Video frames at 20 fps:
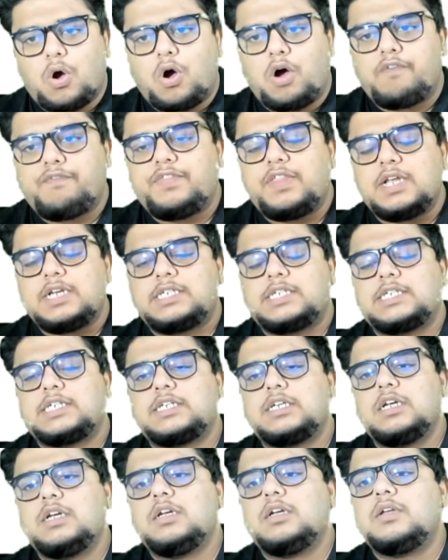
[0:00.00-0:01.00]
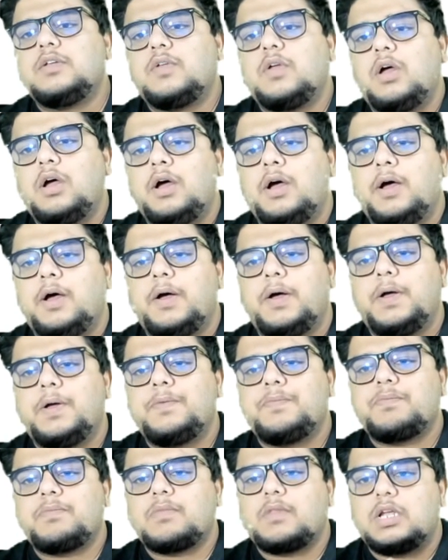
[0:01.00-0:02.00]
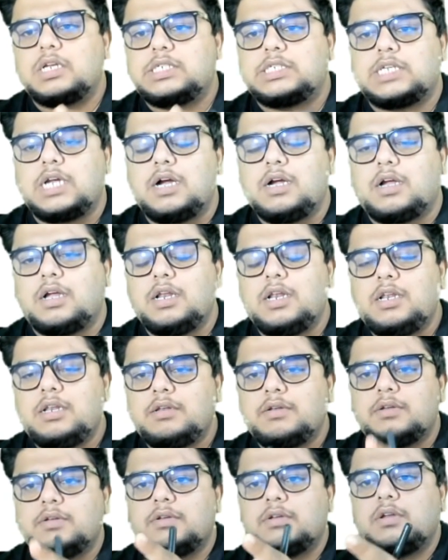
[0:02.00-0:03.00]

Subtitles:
of this circle,